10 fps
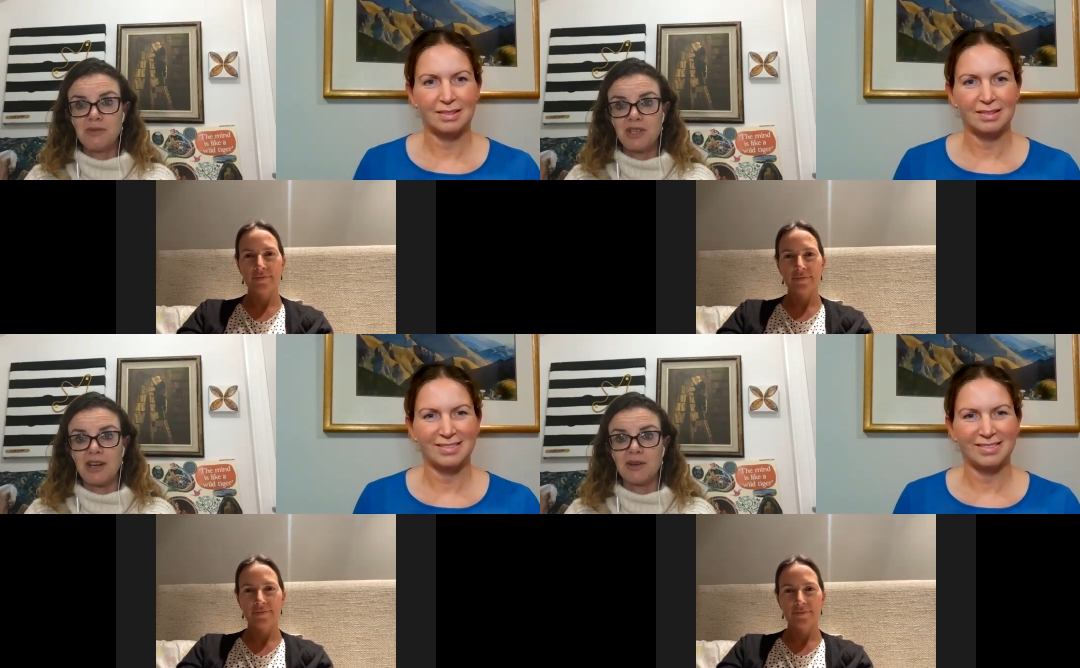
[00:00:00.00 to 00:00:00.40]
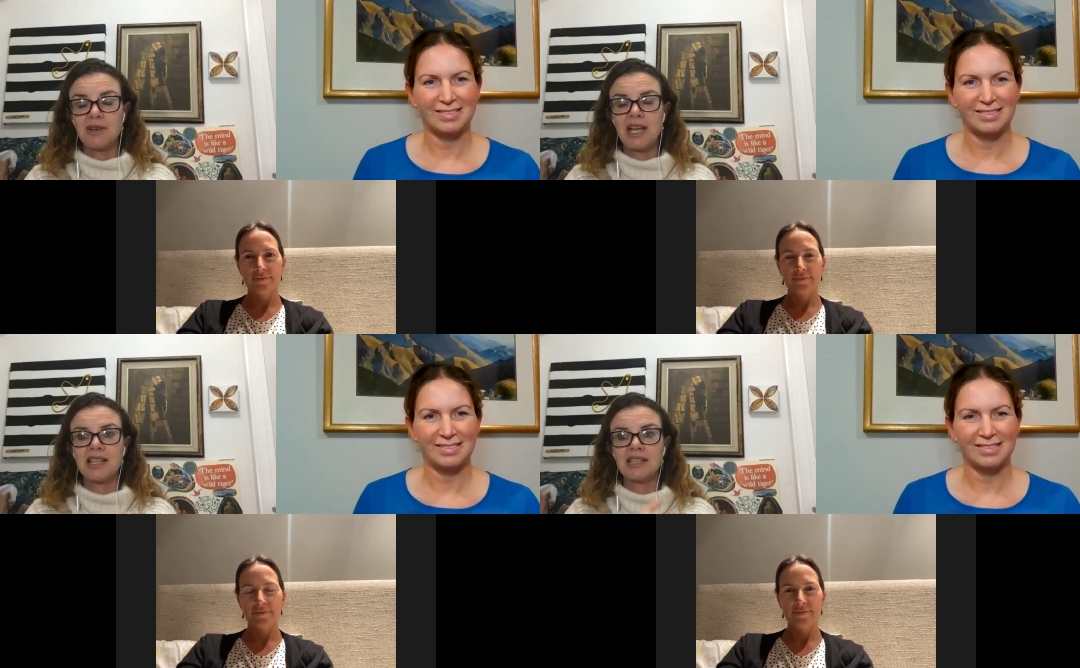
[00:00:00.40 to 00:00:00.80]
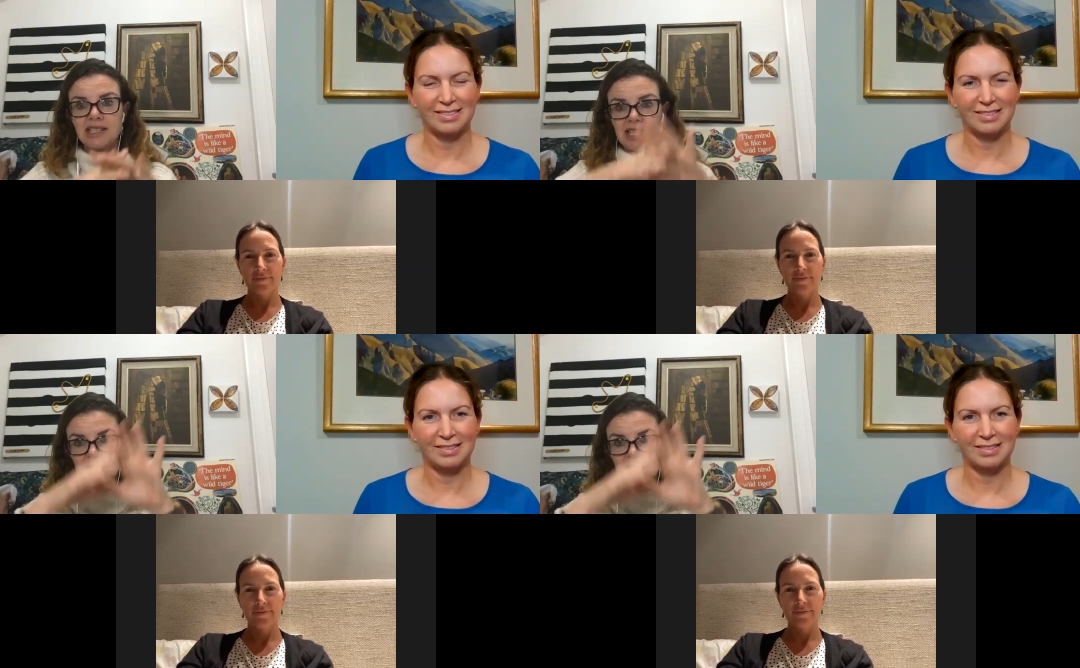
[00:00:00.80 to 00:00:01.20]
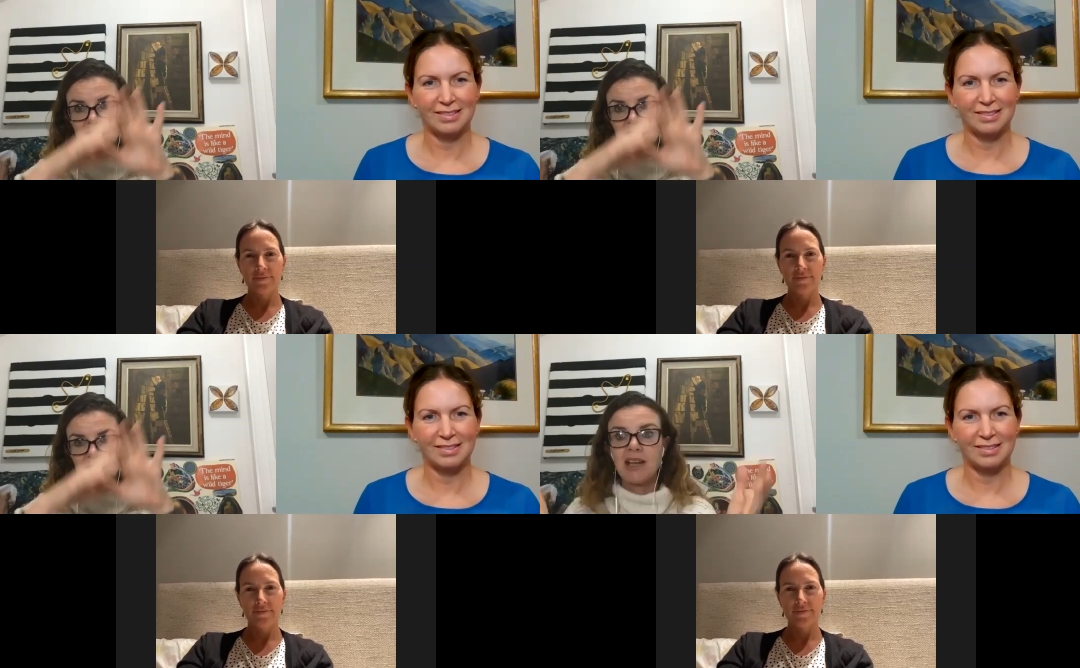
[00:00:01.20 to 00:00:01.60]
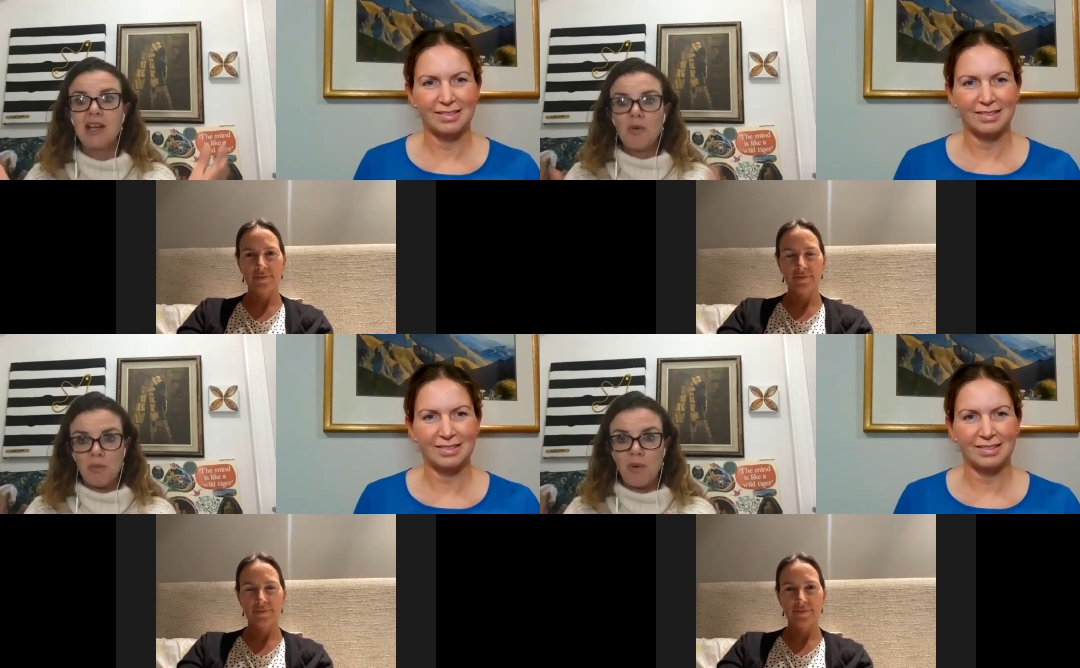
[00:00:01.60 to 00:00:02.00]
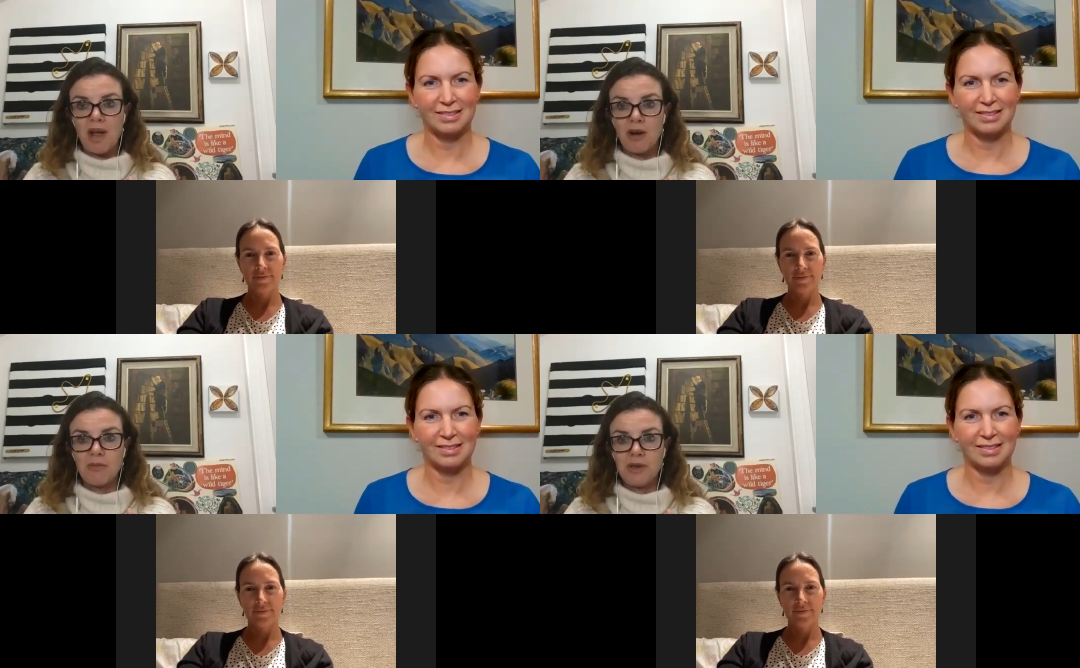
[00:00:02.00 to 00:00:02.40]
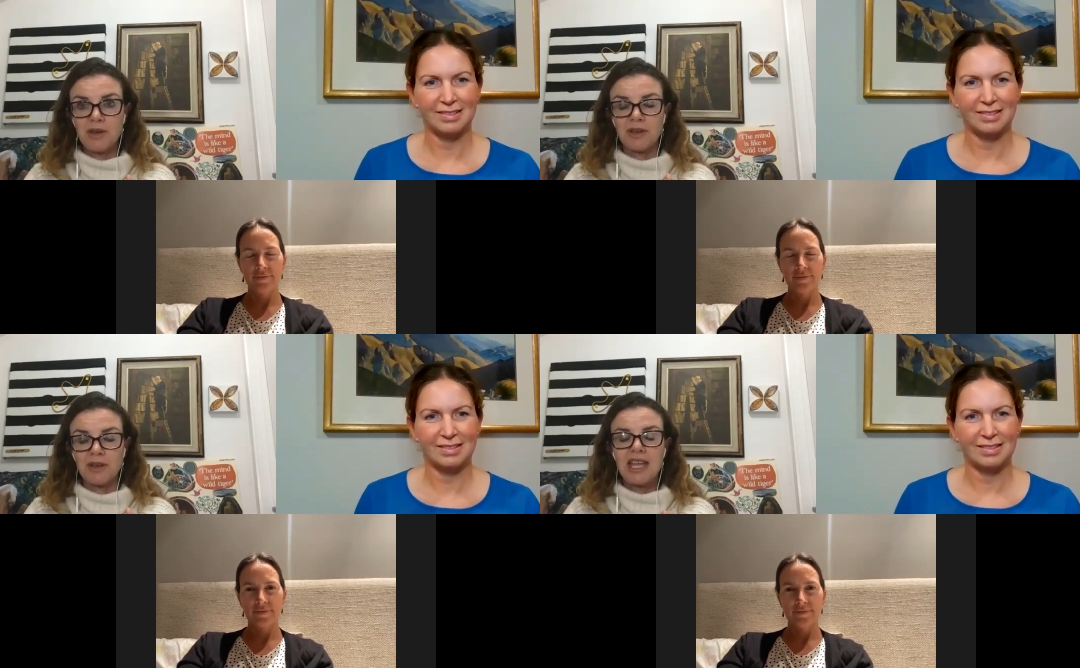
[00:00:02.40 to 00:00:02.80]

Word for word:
Speaker 1: channel, and some of that will help you